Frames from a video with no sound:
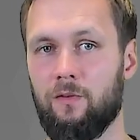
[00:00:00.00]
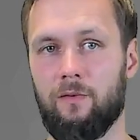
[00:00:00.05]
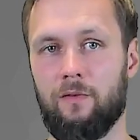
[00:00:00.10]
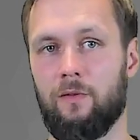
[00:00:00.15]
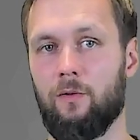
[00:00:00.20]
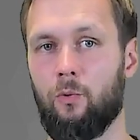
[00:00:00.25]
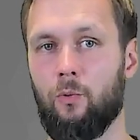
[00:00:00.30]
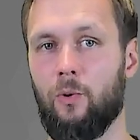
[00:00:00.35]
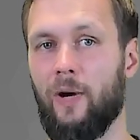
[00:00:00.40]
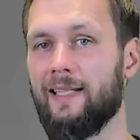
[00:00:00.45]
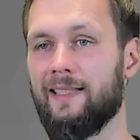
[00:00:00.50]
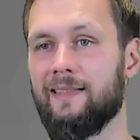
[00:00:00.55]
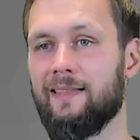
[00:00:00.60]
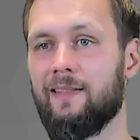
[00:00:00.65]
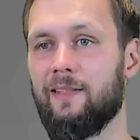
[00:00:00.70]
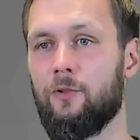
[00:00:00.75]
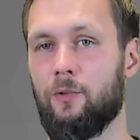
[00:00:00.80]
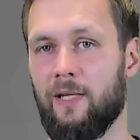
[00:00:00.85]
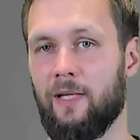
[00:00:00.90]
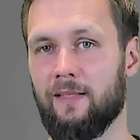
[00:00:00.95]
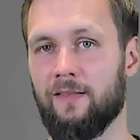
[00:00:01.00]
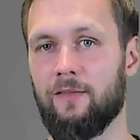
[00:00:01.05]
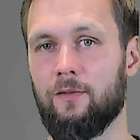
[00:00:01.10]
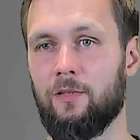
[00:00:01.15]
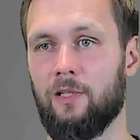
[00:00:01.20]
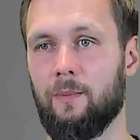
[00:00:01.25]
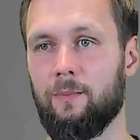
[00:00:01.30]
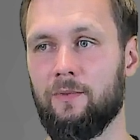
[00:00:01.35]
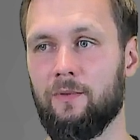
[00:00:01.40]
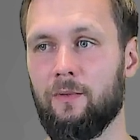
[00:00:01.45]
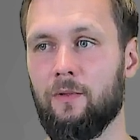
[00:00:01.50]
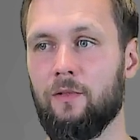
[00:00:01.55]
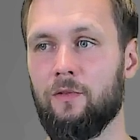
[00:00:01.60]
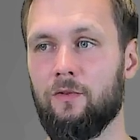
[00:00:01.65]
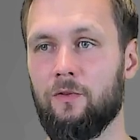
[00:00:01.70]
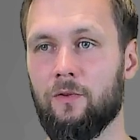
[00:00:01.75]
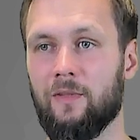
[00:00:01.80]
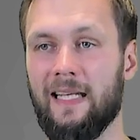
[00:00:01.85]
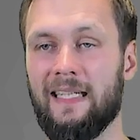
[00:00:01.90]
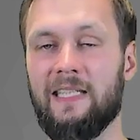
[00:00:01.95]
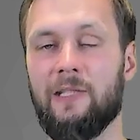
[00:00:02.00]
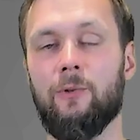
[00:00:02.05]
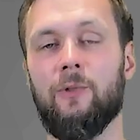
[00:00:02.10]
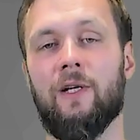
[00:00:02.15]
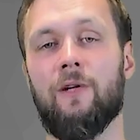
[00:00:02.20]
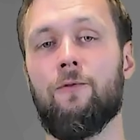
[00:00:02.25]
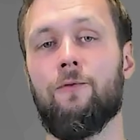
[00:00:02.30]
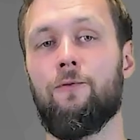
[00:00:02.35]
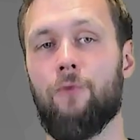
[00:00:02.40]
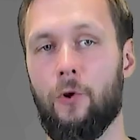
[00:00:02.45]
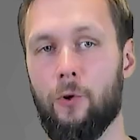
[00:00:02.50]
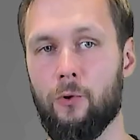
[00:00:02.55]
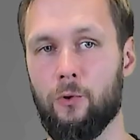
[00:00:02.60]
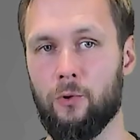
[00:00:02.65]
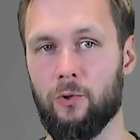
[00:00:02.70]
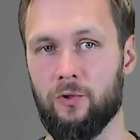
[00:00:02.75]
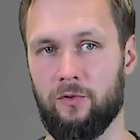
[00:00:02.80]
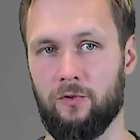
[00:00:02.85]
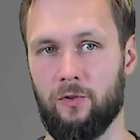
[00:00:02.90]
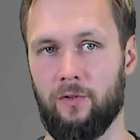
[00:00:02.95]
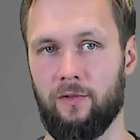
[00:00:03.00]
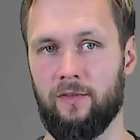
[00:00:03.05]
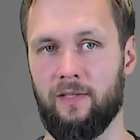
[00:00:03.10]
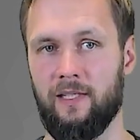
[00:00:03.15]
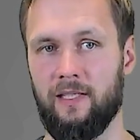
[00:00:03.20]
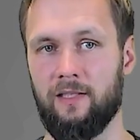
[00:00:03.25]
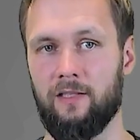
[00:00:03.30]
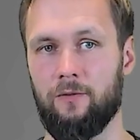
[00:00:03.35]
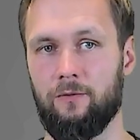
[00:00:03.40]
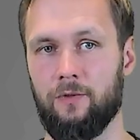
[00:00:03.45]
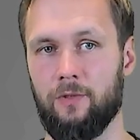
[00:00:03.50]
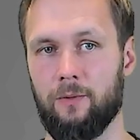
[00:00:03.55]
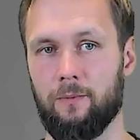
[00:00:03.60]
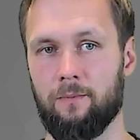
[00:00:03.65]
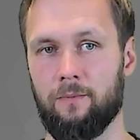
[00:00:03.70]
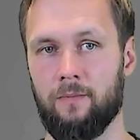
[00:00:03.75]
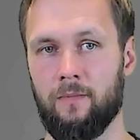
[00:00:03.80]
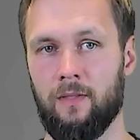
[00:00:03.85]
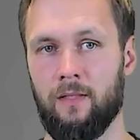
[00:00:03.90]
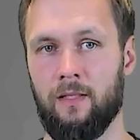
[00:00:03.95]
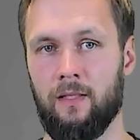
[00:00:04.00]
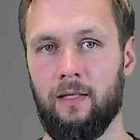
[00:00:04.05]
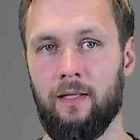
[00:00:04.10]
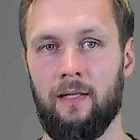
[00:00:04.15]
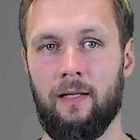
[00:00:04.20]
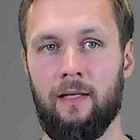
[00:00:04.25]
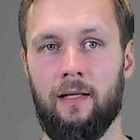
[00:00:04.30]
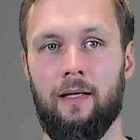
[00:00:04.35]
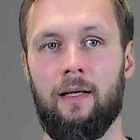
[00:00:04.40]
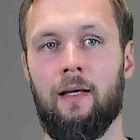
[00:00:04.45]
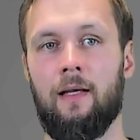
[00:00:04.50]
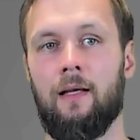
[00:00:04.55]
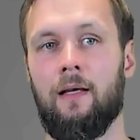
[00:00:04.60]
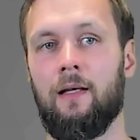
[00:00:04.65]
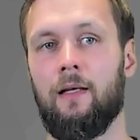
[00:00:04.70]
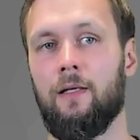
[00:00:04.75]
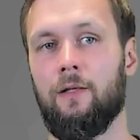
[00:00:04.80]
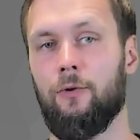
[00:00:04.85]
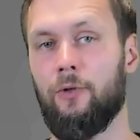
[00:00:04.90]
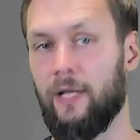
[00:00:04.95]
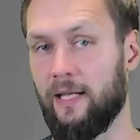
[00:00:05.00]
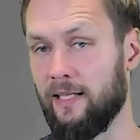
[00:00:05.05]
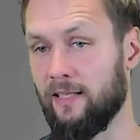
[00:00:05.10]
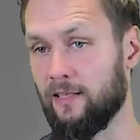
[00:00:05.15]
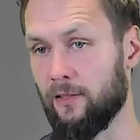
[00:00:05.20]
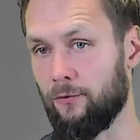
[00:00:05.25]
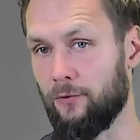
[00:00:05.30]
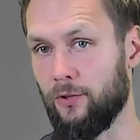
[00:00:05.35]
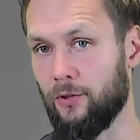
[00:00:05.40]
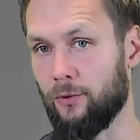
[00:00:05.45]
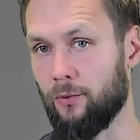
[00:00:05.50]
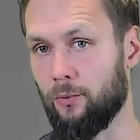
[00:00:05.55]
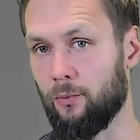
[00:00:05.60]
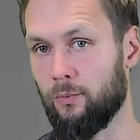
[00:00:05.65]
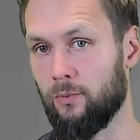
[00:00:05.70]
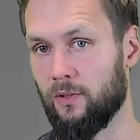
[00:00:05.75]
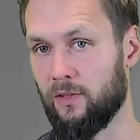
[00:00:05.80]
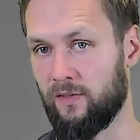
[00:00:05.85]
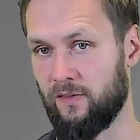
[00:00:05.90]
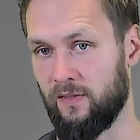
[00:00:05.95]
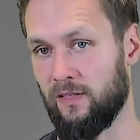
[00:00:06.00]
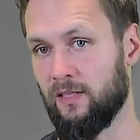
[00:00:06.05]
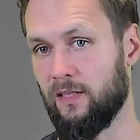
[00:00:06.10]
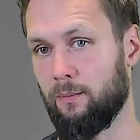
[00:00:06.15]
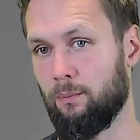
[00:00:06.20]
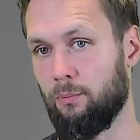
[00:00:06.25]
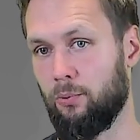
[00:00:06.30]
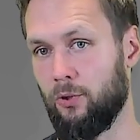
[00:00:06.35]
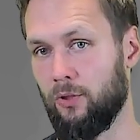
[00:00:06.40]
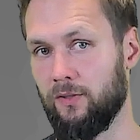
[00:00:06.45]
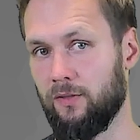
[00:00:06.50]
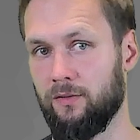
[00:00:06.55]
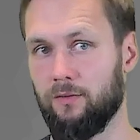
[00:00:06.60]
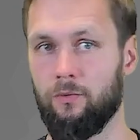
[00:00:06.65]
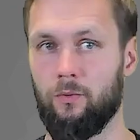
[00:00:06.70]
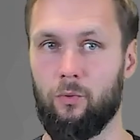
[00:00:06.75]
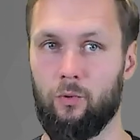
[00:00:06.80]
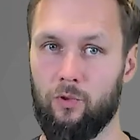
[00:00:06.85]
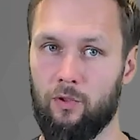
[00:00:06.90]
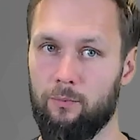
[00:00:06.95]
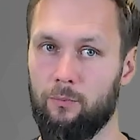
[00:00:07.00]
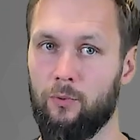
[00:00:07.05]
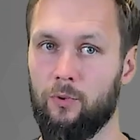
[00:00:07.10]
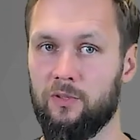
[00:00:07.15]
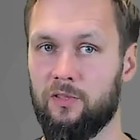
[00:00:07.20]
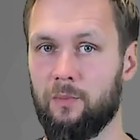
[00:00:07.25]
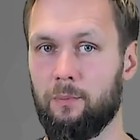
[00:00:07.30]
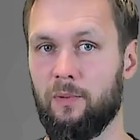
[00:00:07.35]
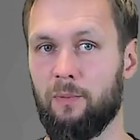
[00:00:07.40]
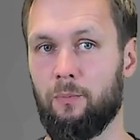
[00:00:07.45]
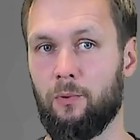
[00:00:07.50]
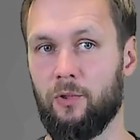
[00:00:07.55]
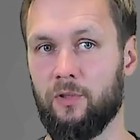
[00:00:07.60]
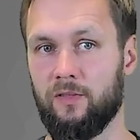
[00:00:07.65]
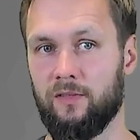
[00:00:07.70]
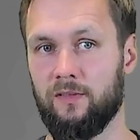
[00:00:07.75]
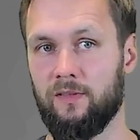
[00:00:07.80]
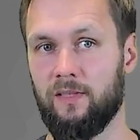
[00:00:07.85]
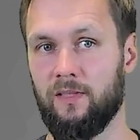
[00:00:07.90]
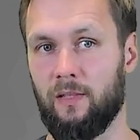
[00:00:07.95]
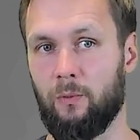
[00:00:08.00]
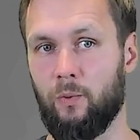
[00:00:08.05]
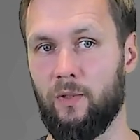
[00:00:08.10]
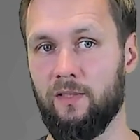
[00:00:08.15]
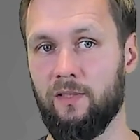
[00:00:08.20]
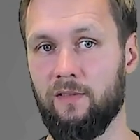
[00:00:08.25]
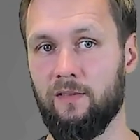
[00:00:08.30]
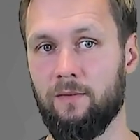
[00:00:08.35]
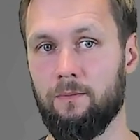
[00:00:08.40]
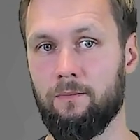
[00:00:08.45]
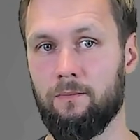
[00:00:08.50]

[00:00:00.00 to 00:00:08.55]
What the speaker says: writing the transcript so that you can focus on the interview. You can interview a single person or multiple persons at once.